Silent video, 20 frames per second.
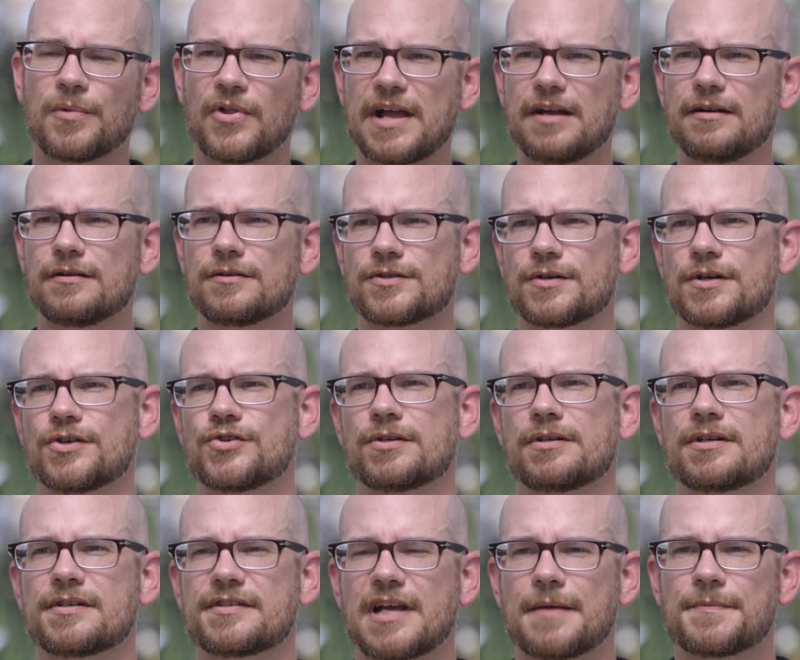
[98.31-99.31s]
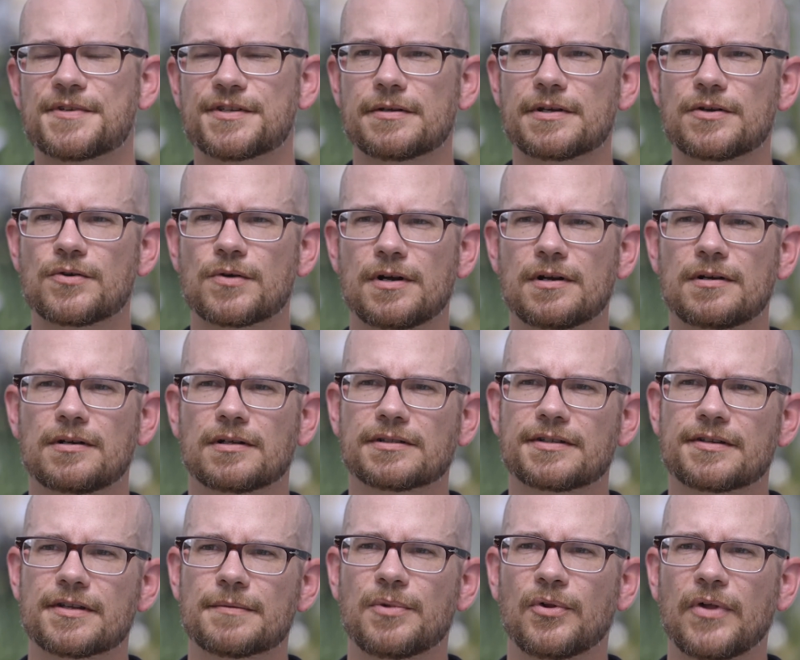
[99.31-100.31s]
plant nutrition is absolutely critical
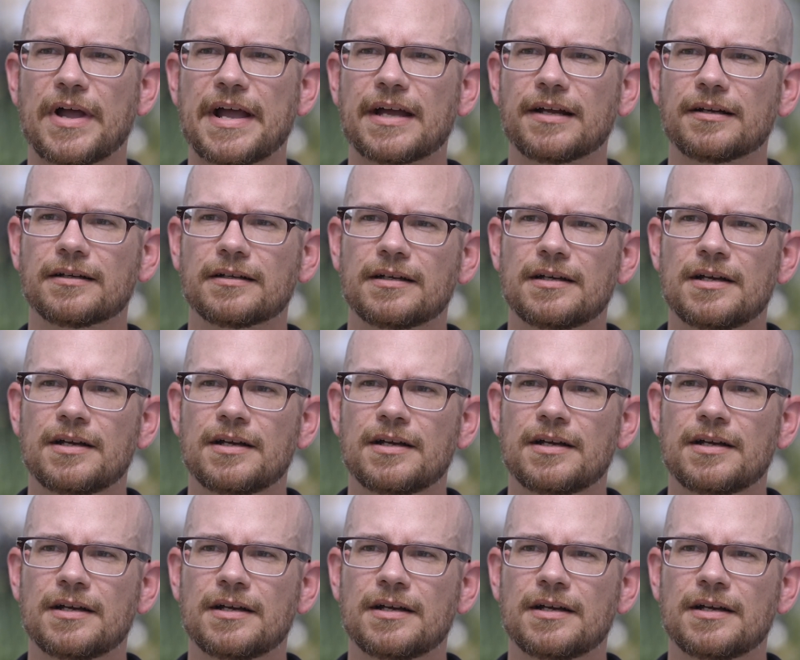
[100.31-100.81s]
to the plant